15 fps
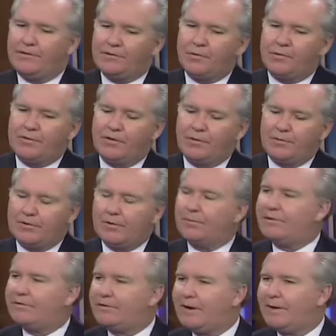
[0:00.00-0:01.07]
in the short term in
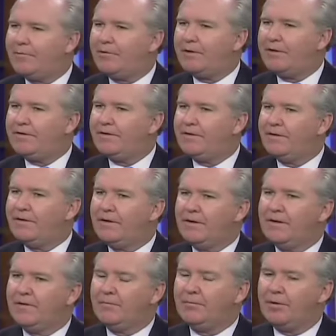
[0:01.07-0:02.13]
terms of job creation,
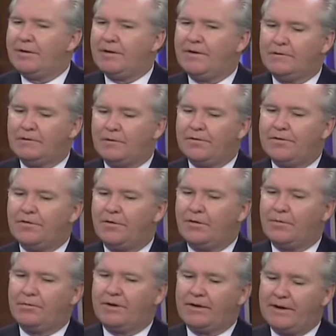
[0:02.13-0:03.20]
but in the long
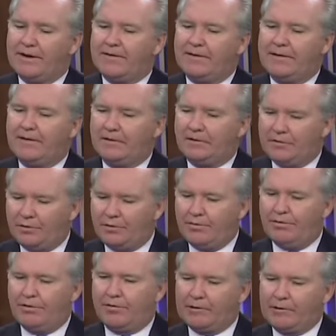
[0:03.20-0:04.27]
term connecting
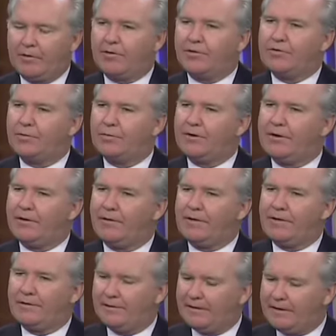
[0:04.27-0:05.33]
two very large urban
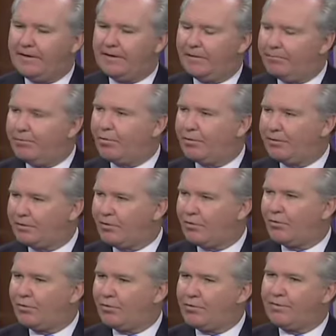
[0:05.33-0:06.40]
areas in an important
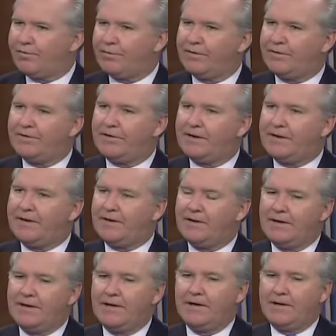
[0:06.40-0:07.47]
corridor for this state.
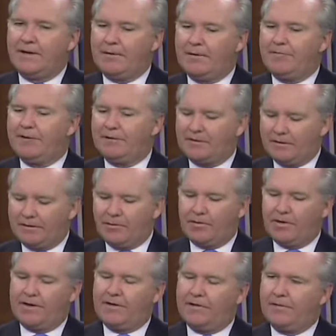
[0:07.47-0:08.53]
I mean, eventually
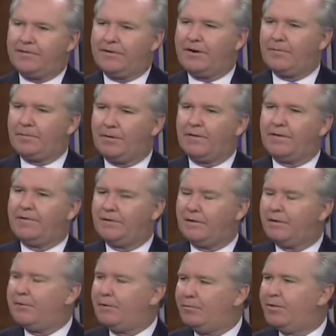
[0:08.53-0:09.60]
Orlando and Tampa is
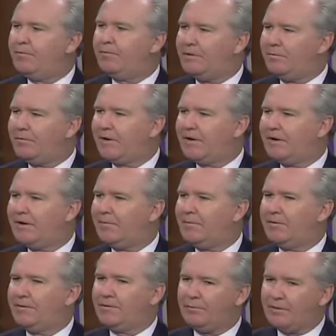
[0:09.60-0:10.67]
going to be one big
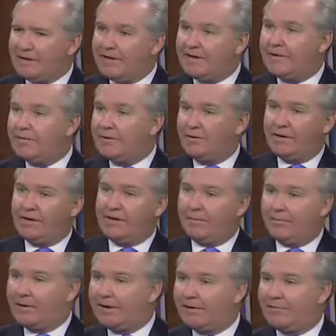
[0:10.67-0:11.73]
megalopolis. We need the ability to
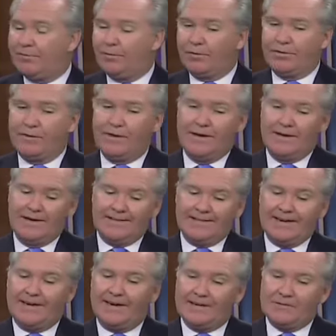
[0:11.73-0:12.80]
get back and forth.
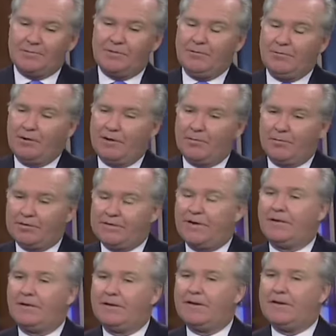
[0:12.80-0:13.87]
That high-speed rail,
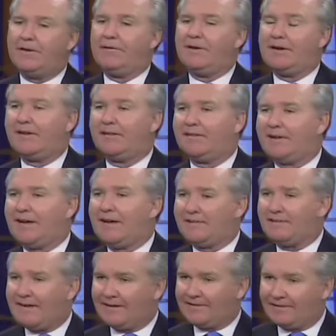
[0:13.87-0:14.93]
particularly given that it's
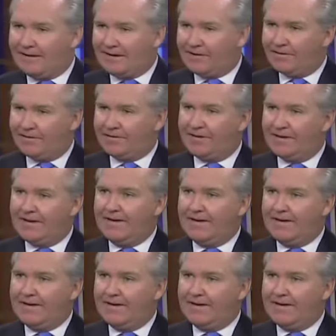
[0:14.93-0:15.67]
gas tax dollars